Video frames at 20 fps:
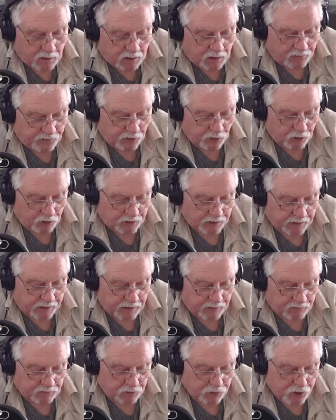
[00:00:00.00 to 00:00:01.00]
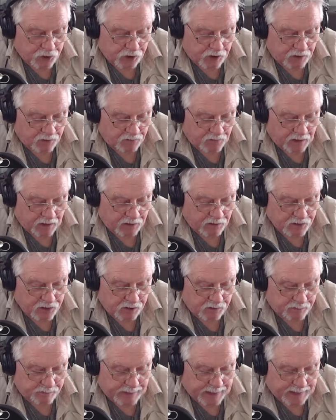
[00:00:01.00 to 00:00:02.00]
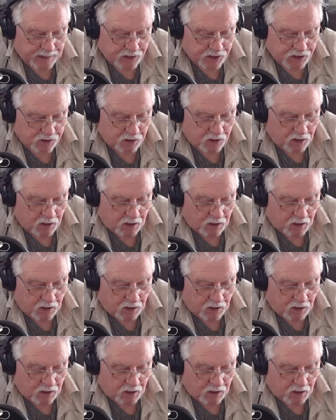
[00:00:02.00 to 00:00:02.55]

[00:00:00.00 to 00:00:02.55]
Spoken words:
If you look at the evolution of the virus in bats,